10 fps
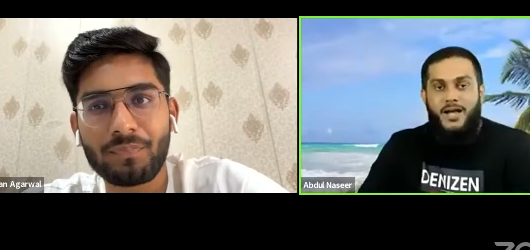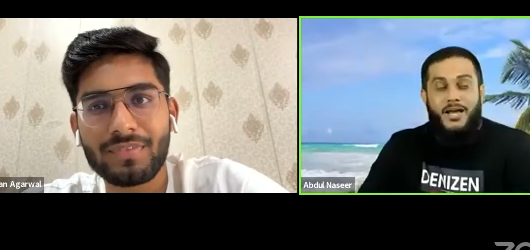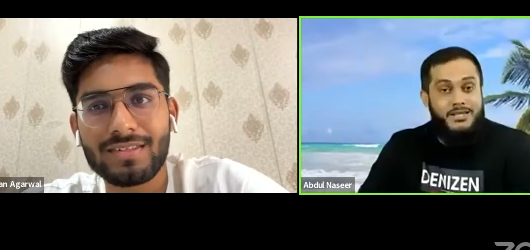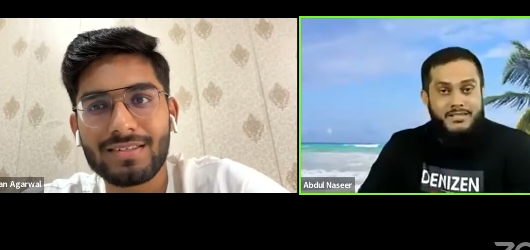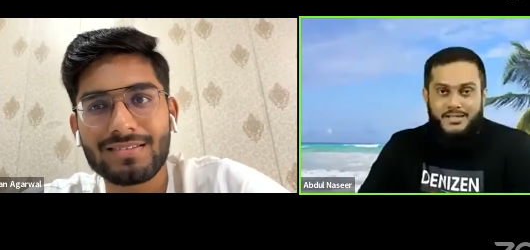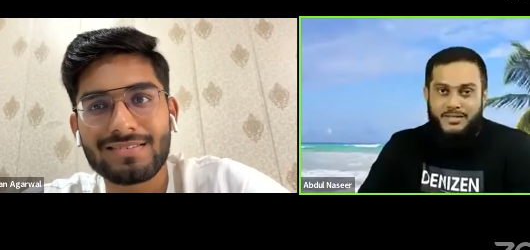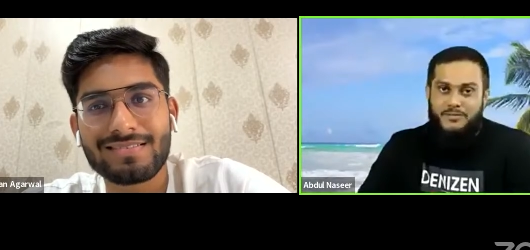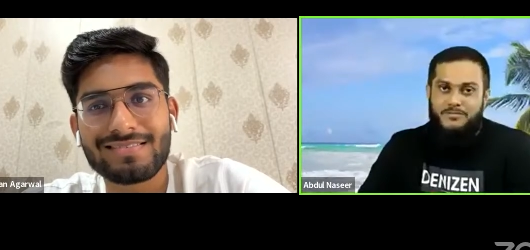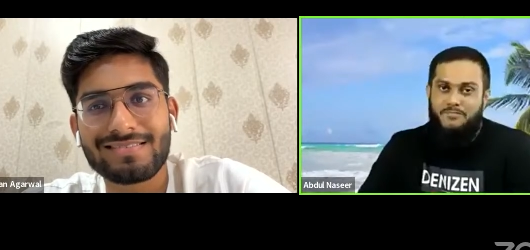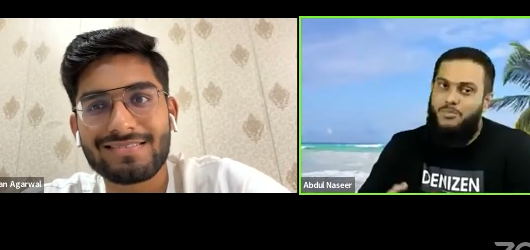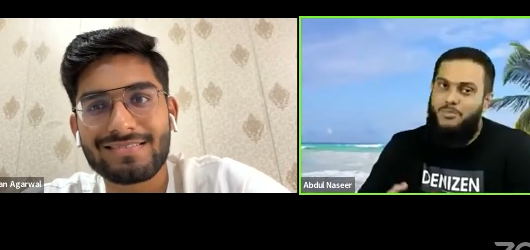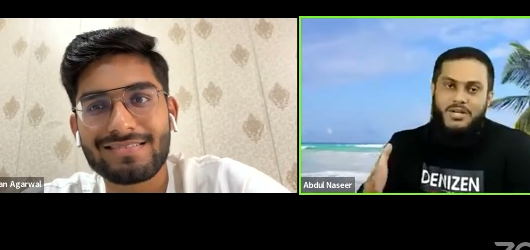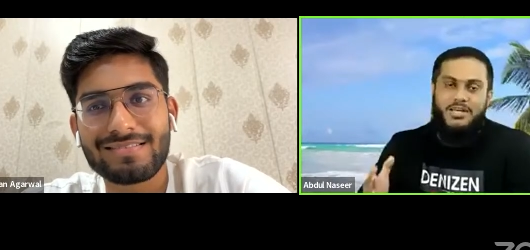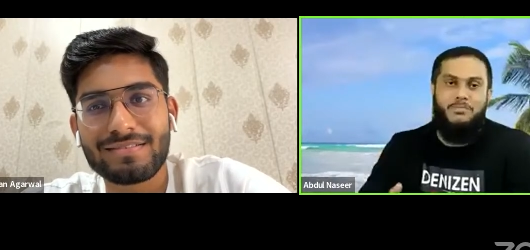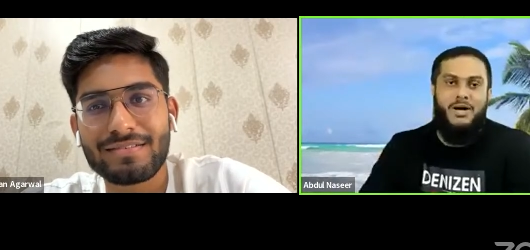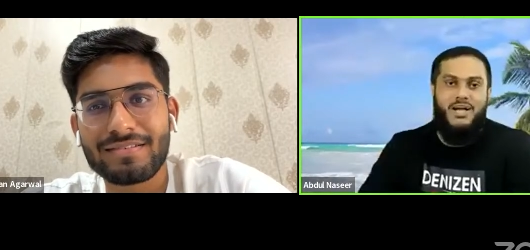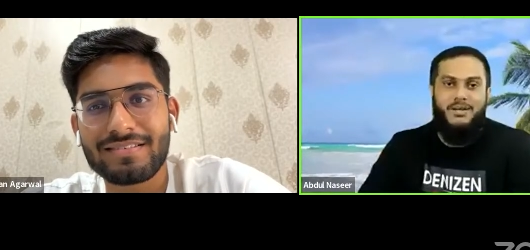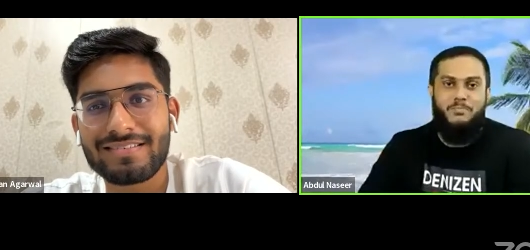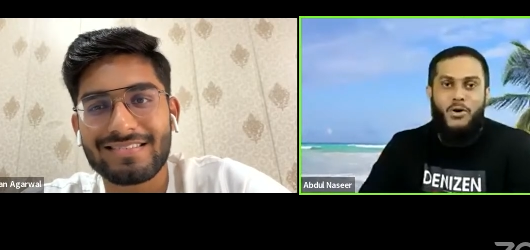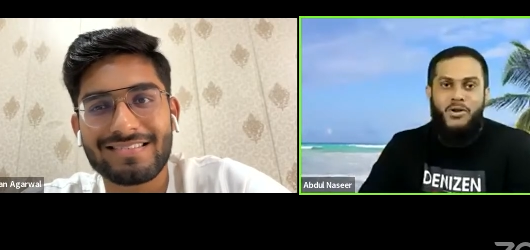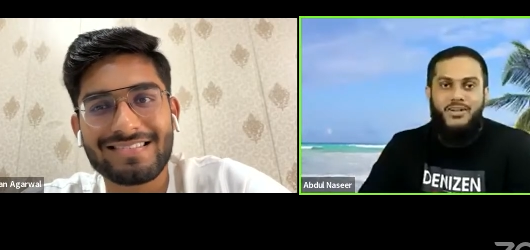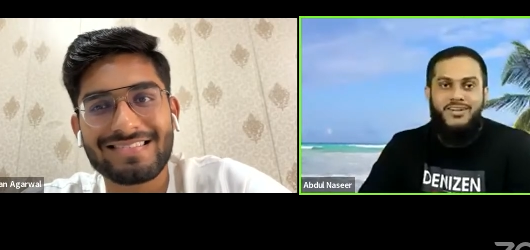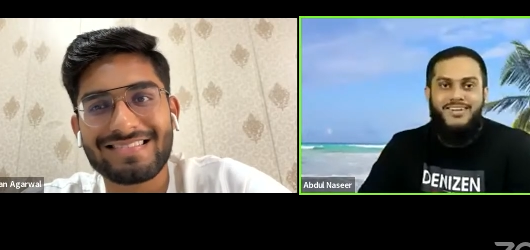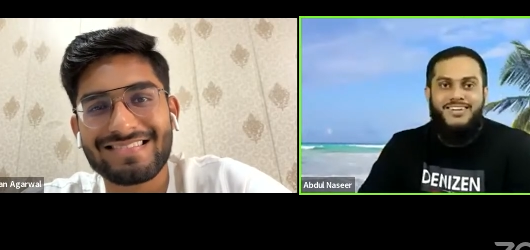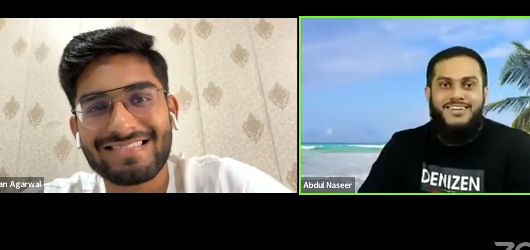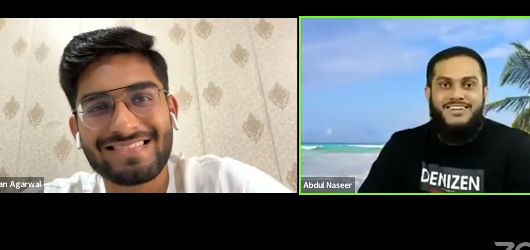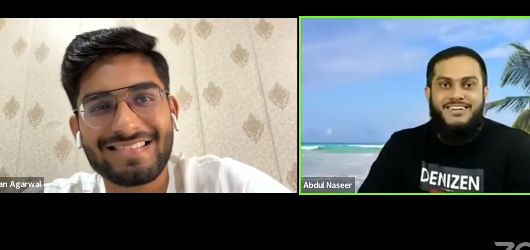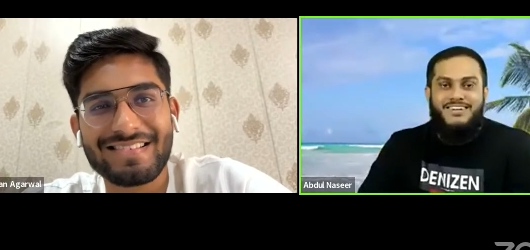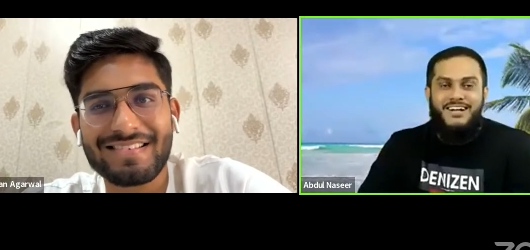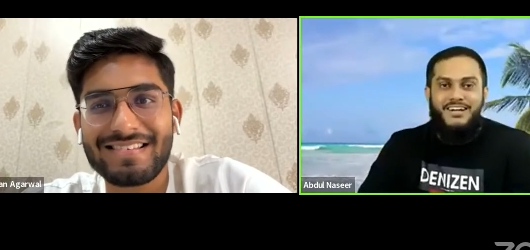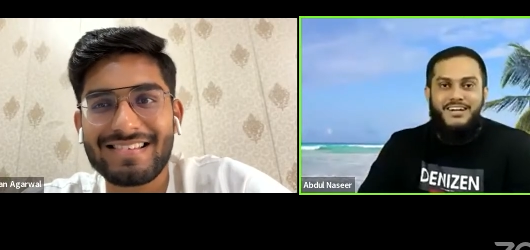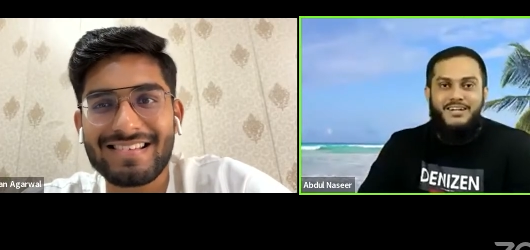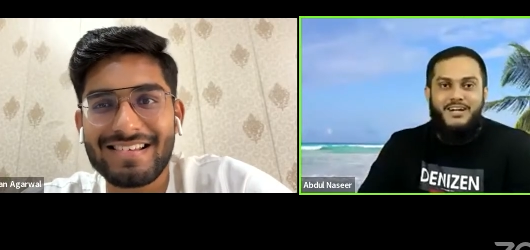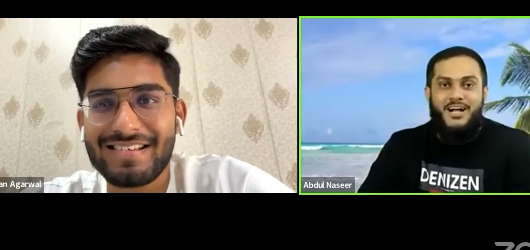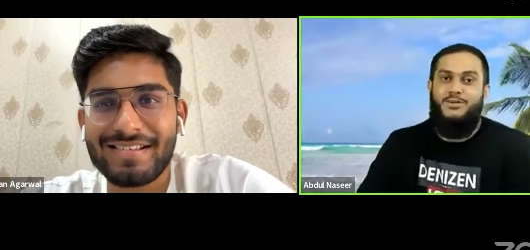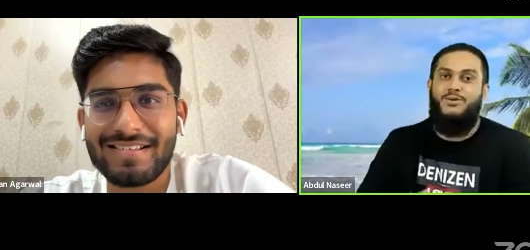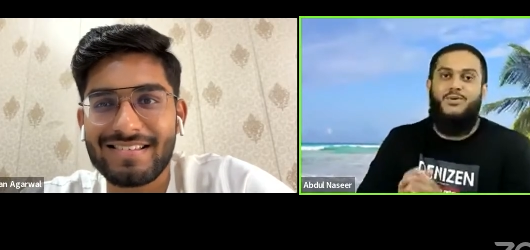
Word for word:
Speaker 1: INICET, boundary ke bahar ball. And uh, I know,